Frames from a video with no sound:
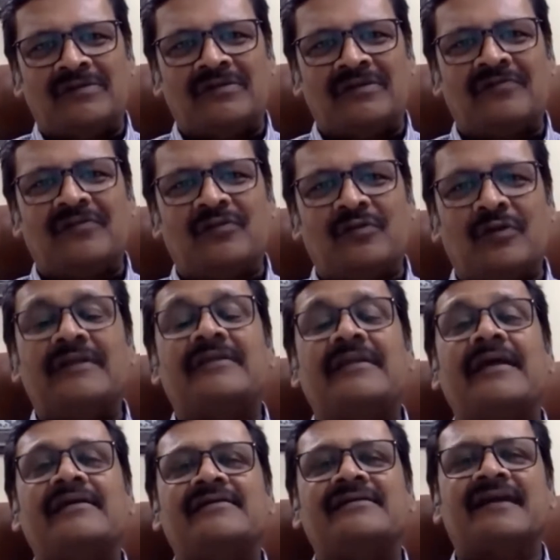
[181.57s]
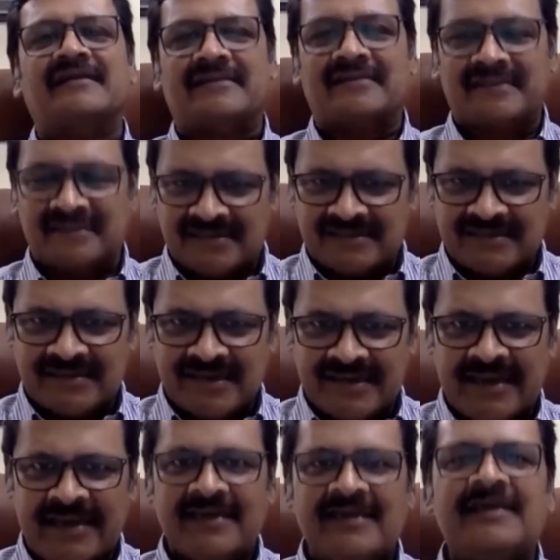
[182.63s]
of doing things
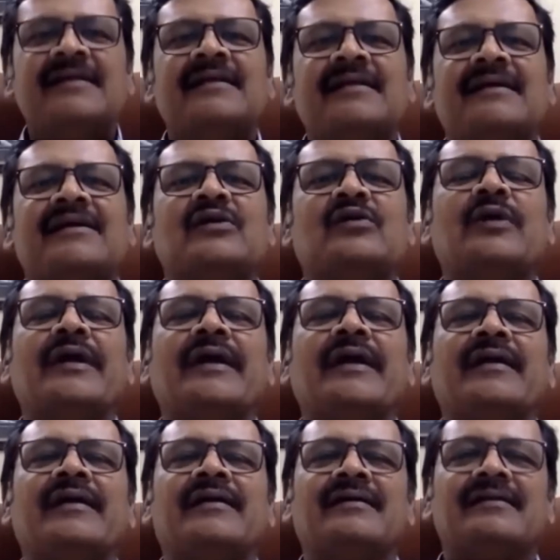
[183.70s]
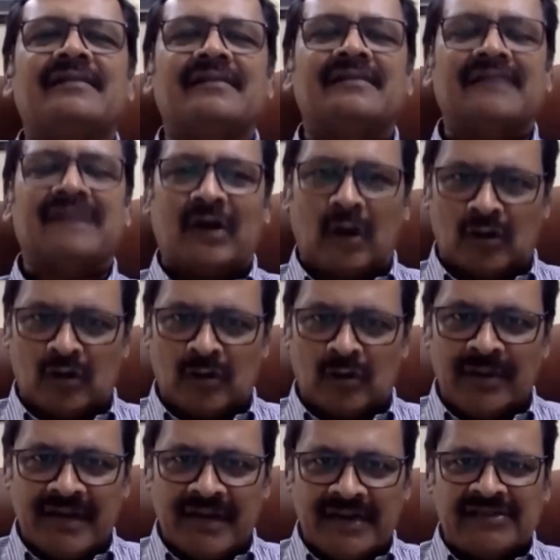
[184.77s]
consistently, doing the
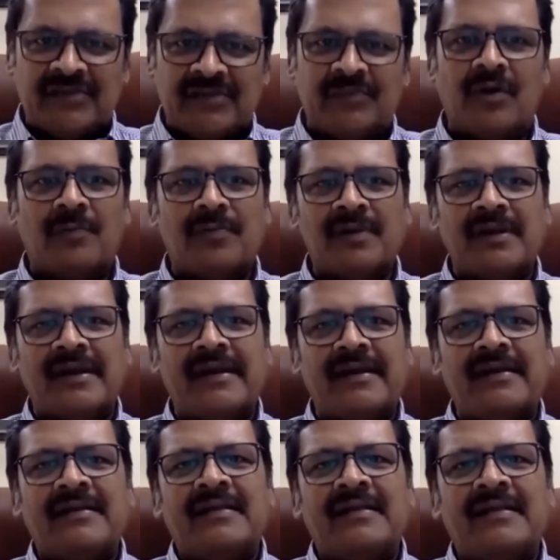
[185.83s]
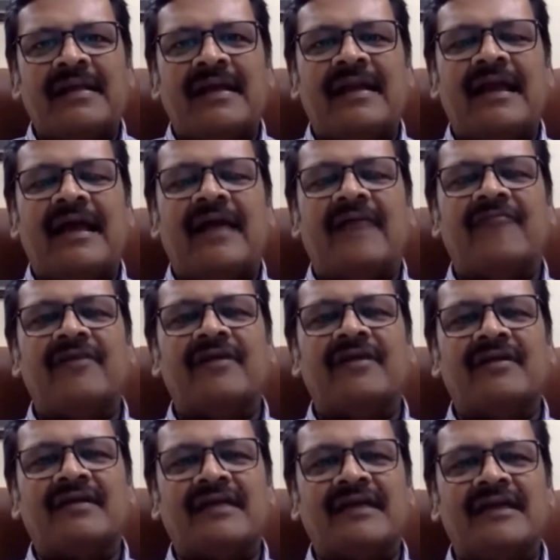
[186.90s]
documentation properly, and having
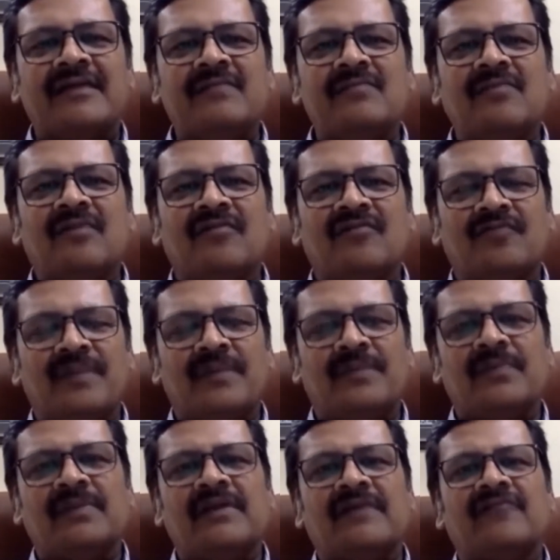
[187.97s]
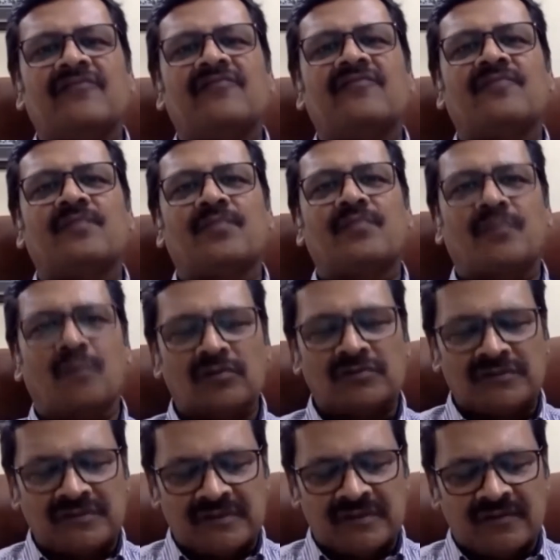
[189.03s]
a team of people that
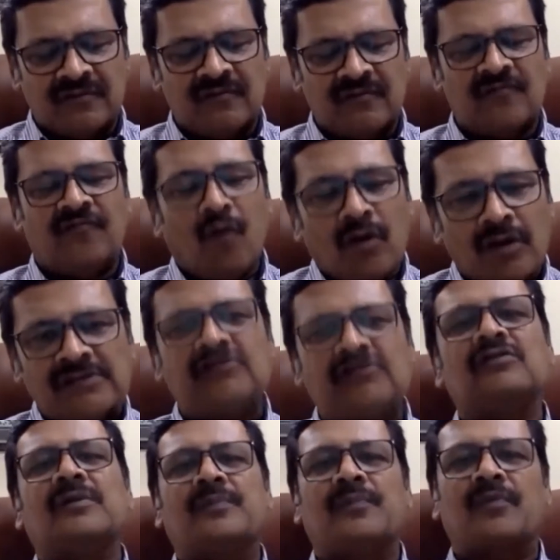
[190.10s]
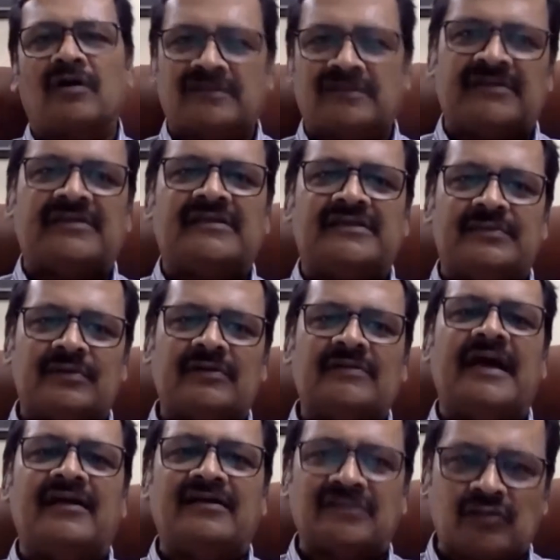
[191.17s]
was focused on the processes, because
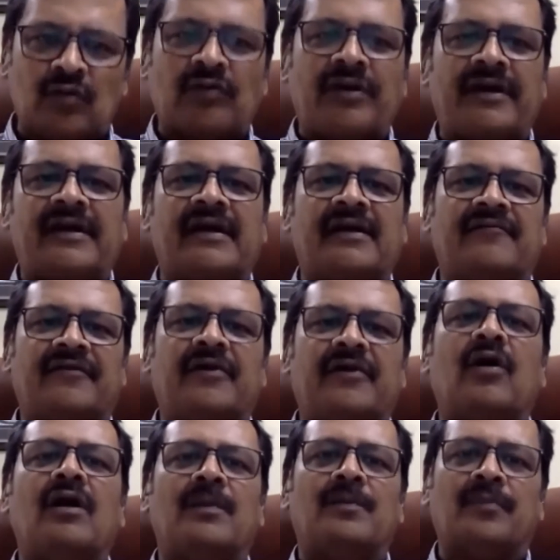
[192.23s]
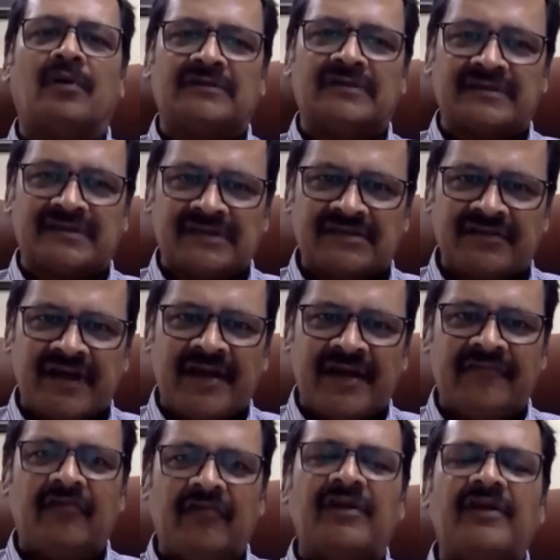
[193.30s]
that is so critical. If you got our processes right,
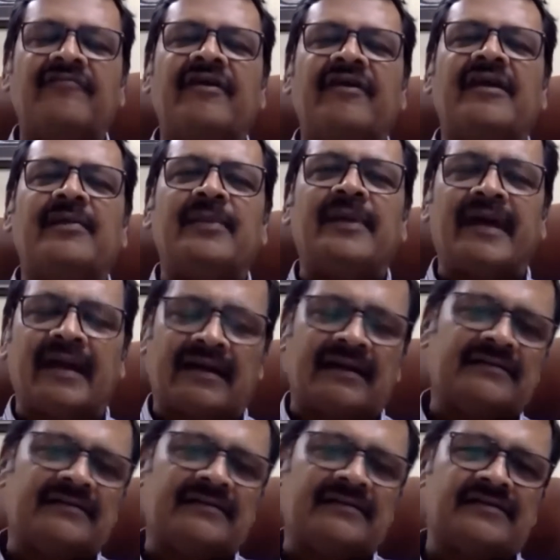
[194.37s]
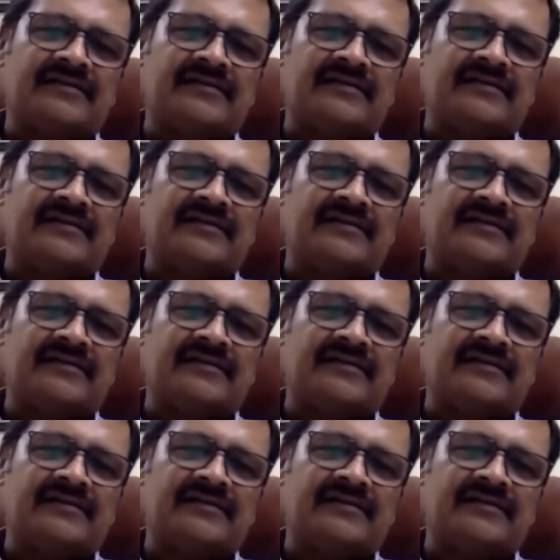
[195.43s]
you will immediately get a consistent